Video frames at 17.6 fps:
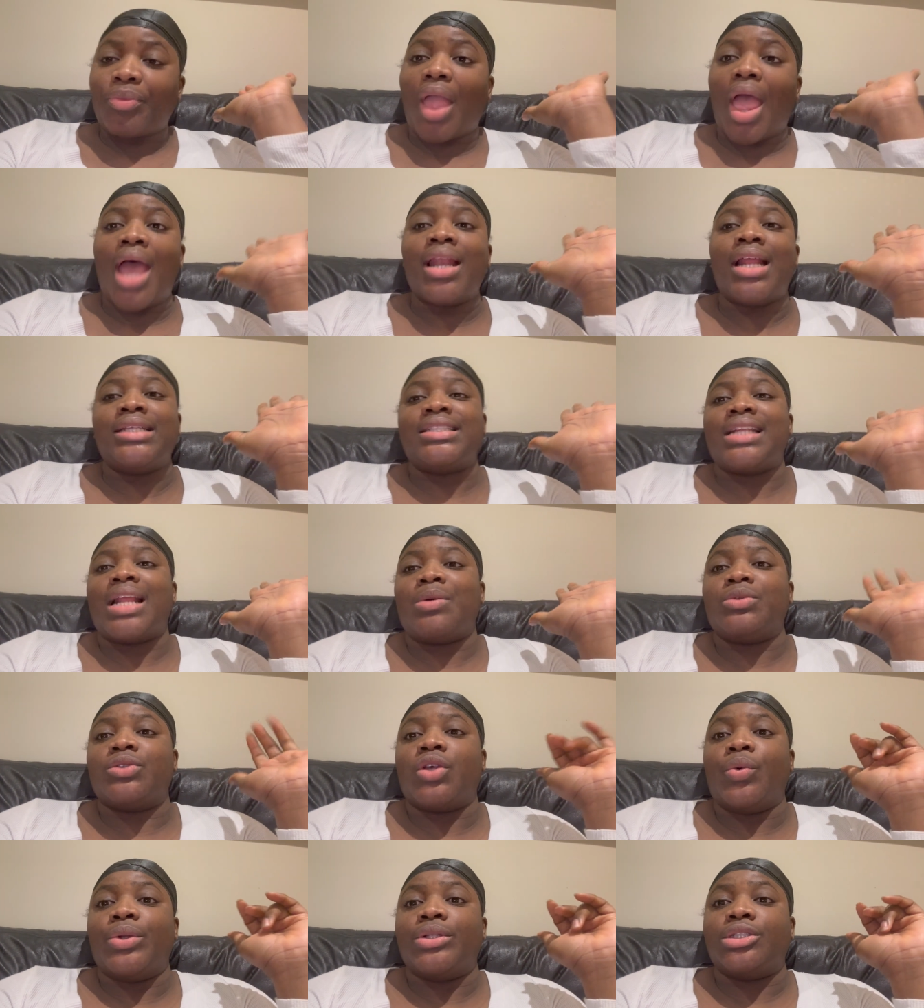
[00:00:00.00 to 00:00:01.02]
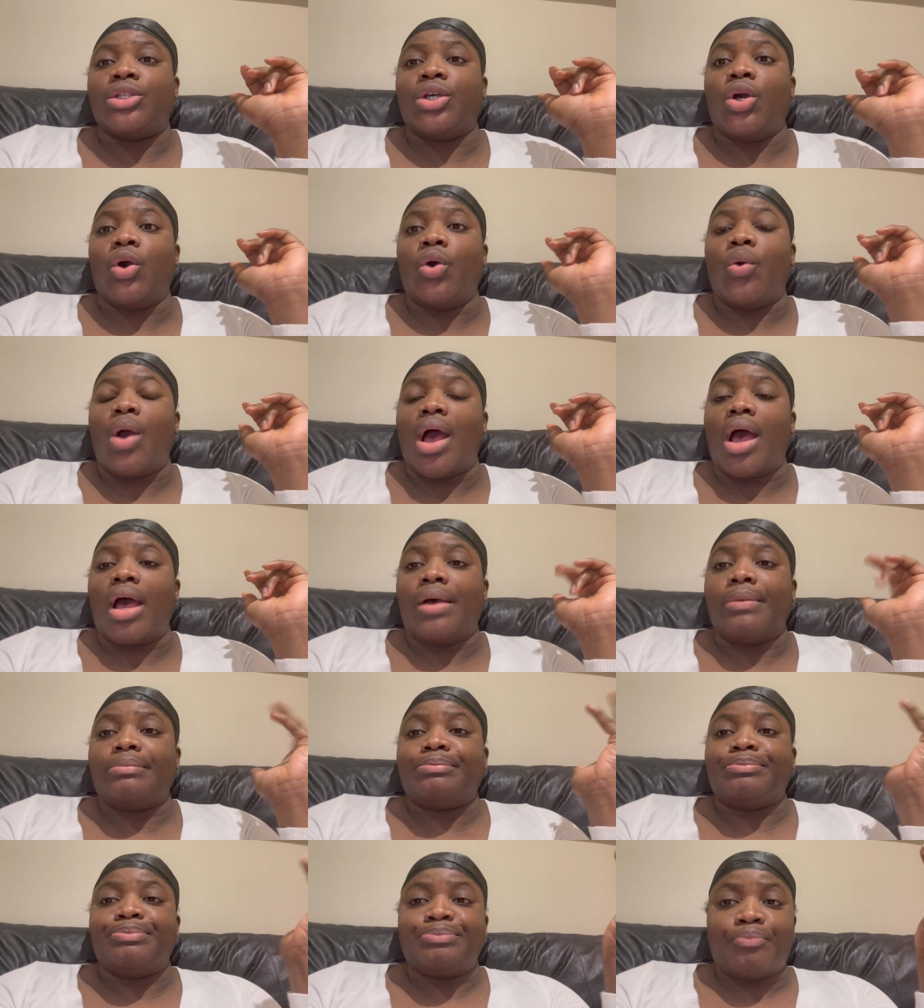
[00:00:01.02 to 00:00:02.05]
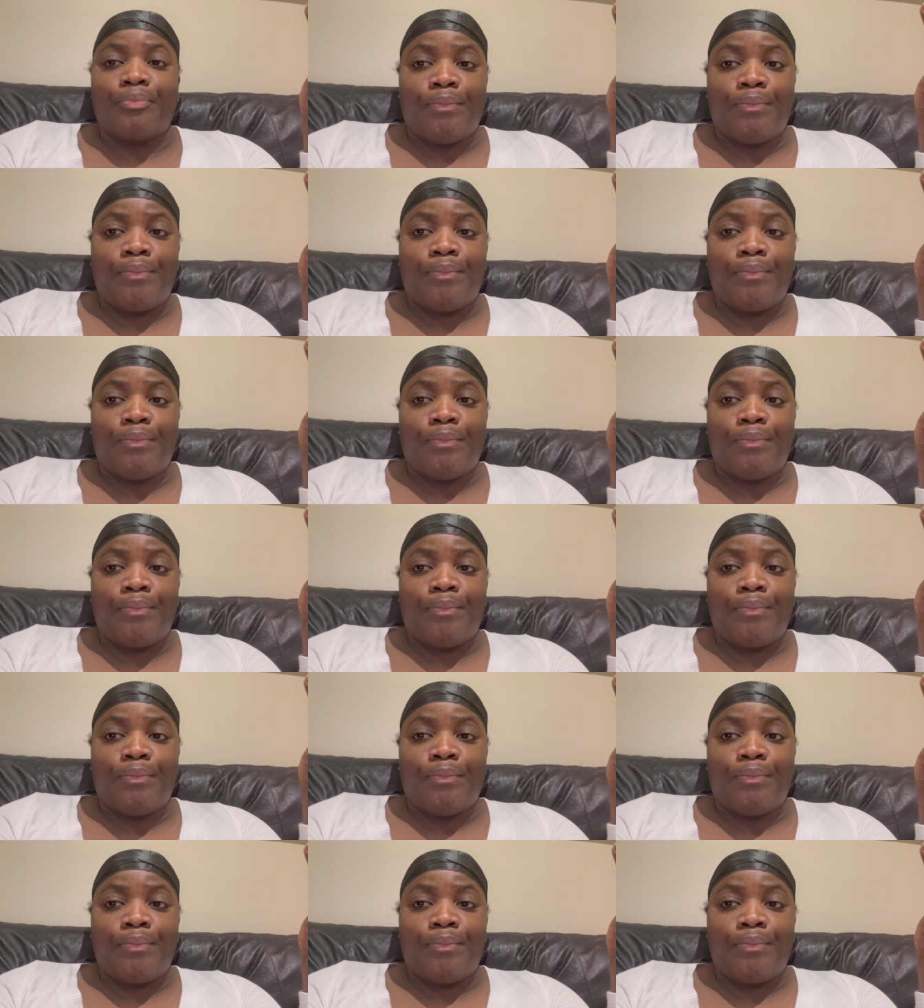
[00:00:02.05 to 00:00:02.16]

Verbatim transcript: And I said I was going to go um